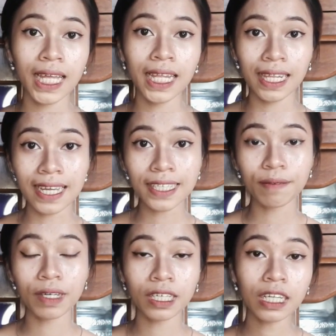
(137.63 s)
Last
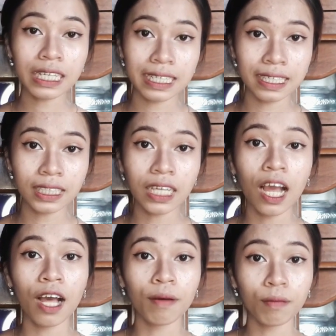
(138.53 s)
but not least,
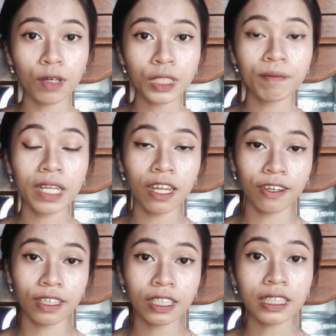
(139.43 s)
most
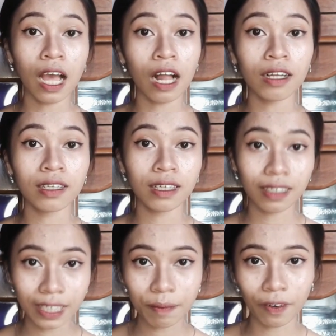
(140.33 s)
billionaires are
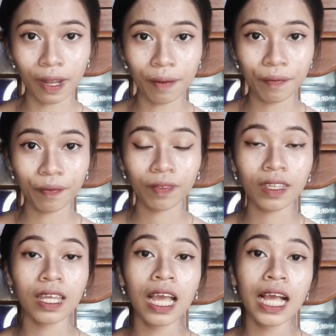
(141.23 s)
Libra.
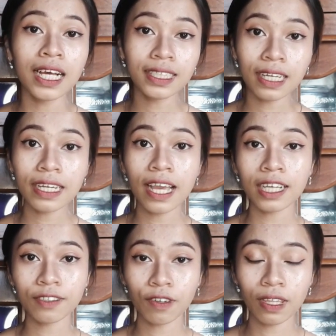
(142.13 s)
A study
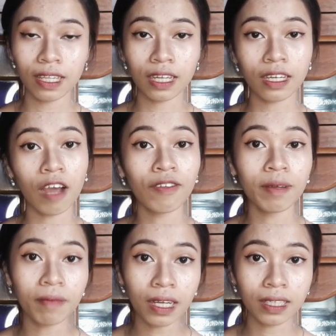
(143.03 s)
has found that of the
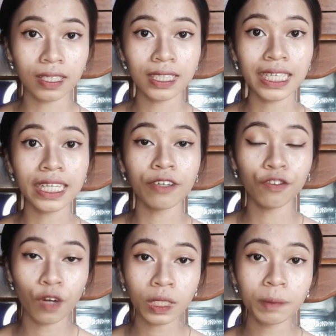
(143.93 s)
muggles in the
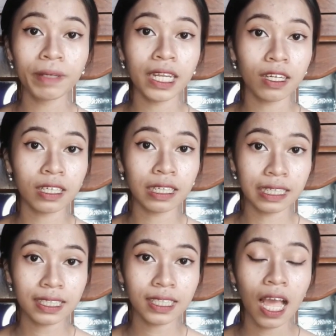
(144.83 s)
Forbes billionaire
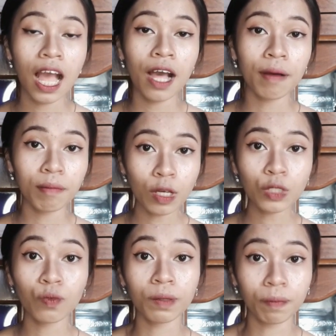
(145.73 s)
list,
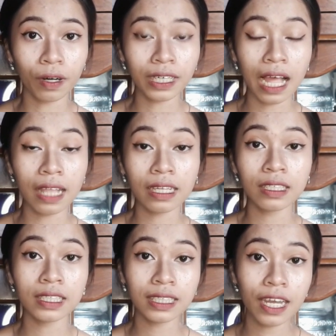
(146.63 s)
most were born under
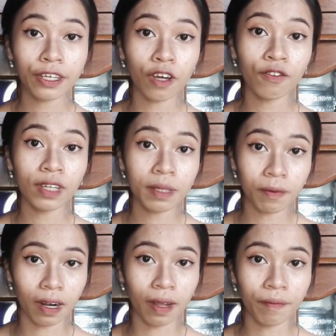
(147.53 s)
the sign of
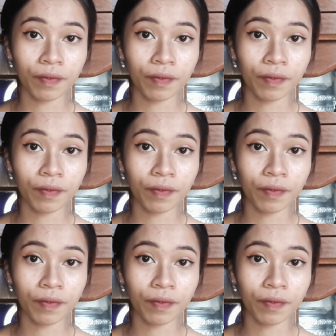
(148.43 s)
Libra.